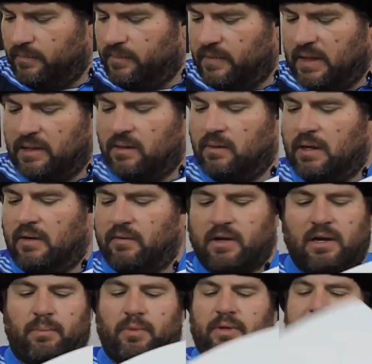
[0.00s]
They do have a
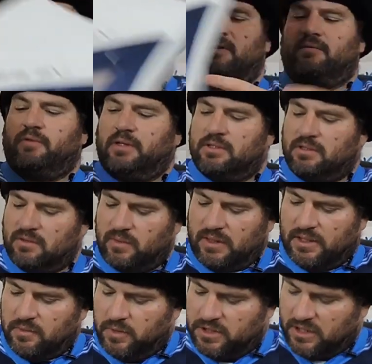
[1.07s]
couple of interesting features
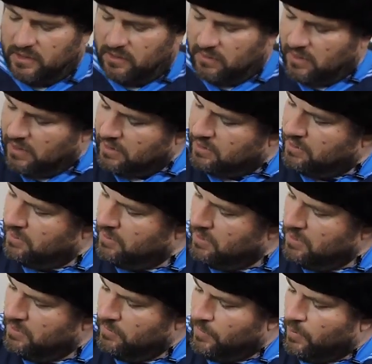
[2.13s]
which I do like.
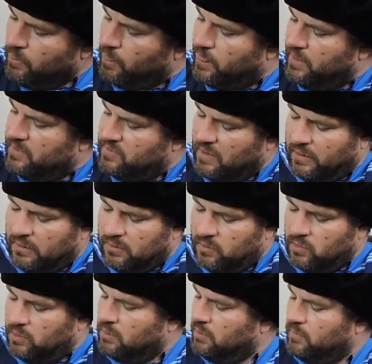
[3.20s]
This outer
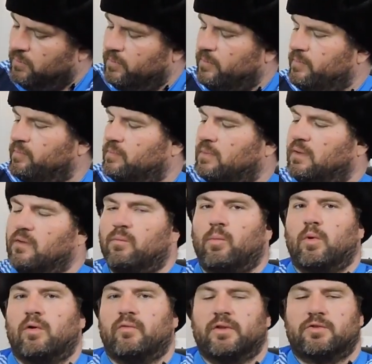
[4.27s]
roll is
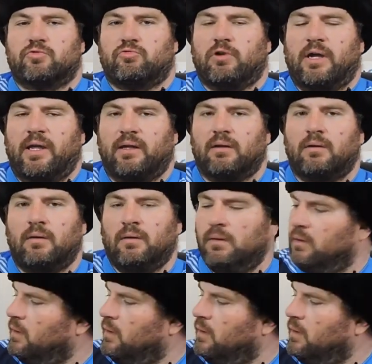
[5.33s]
more of a triangle